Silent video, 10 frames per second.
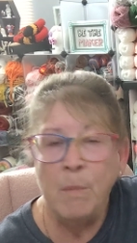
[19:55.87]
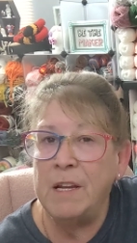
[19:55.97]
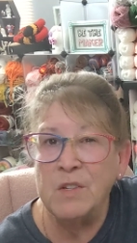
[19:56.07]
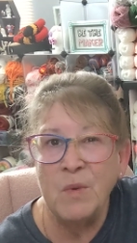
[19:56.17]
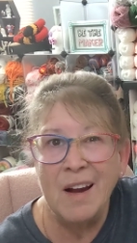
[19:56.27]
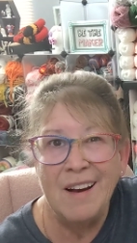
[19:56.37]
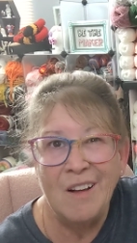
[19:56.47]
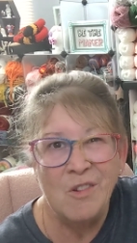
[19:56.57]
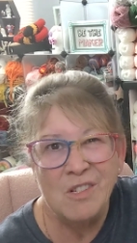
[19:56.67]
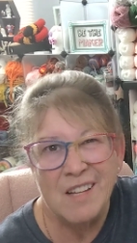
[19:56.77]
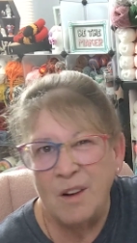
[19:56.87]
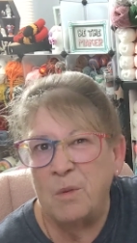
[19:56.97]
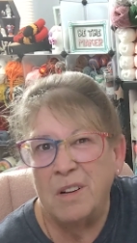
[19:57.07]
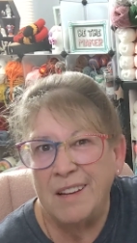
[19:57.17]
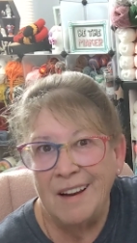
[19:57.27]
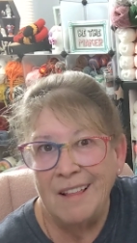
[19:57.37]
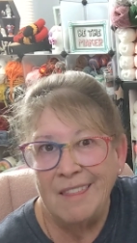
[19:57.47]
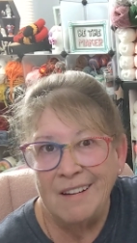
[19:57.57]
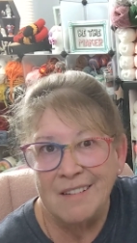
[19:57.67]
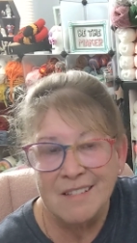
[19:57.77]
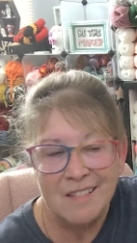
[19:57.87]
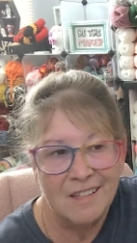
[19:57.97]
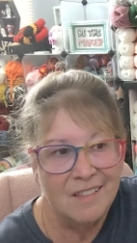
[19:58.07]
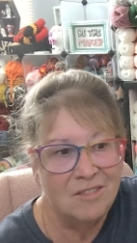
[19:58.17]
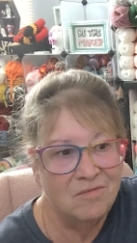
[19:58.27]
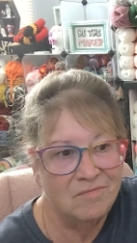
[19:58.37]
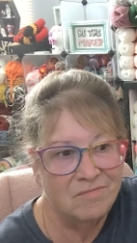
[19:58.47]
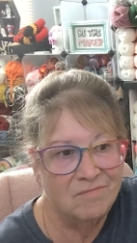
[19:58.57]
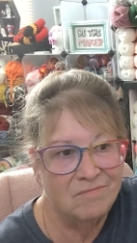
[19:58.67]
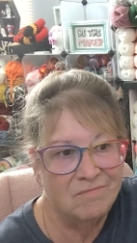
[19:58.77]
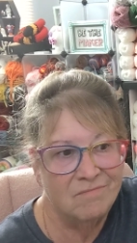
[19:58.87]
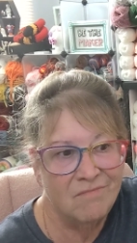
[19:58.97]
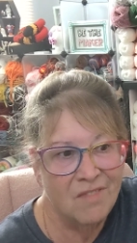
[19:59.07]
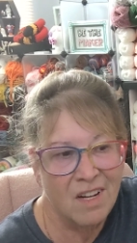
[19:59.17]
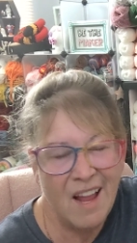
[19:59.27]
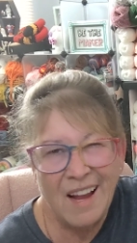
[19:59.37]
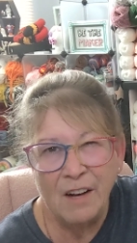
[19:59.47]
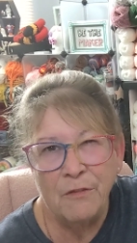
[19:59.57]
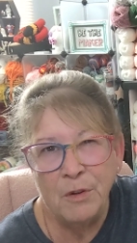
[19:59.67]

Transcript: because right now there's not really anything to see. I got a